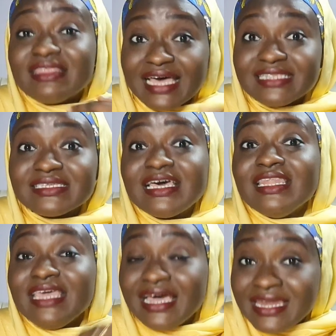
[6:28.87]
that
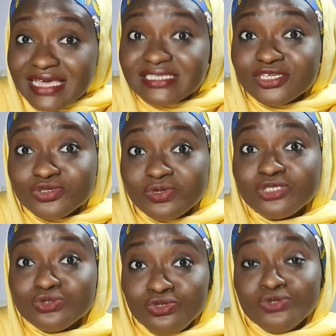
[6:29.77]
they are necessary
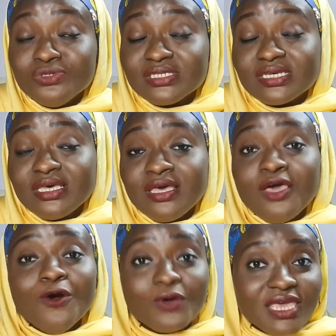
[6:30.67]
to use.
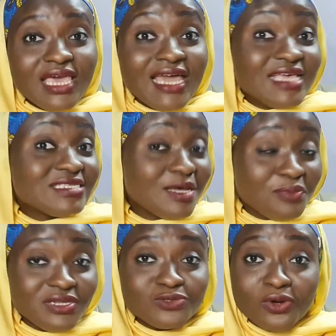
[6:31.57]
Okay, an
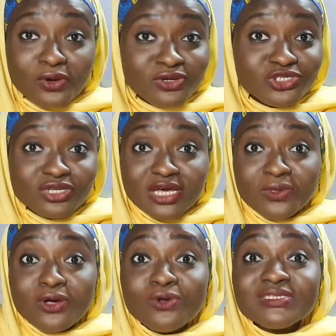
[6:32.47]
example is one condition that
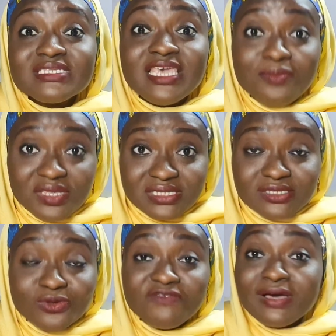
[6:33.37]
we call scabies.
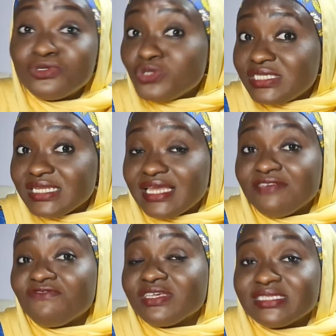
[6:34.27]
So if I'm treating an
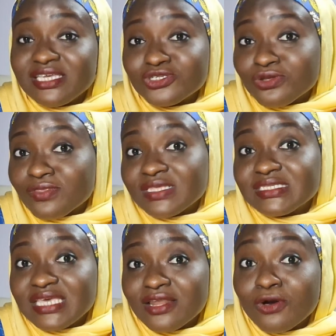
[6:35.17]
infestation on the
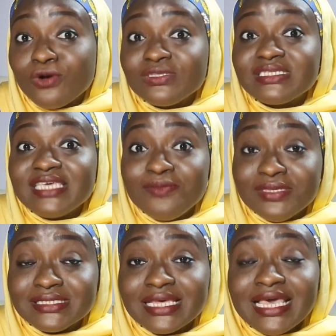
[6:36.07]
skin called scabies,